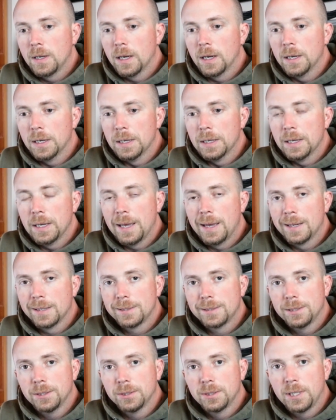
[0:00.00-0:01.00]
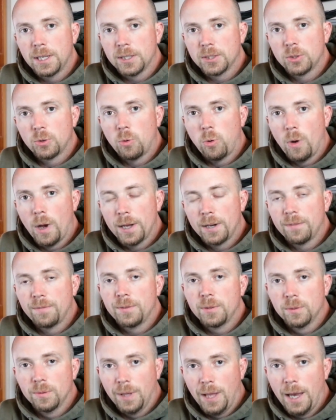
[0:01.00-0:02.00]
Uh, and it still takes quite a
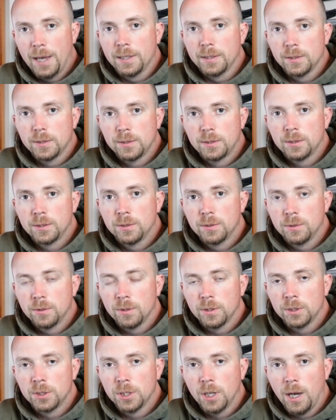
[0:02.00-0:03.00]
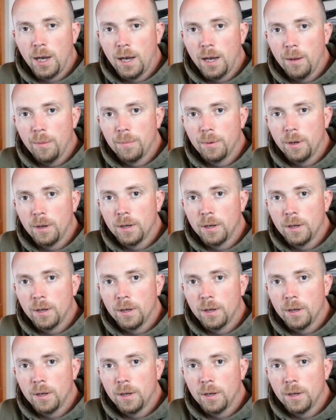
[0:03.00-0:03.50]
few lights to do the job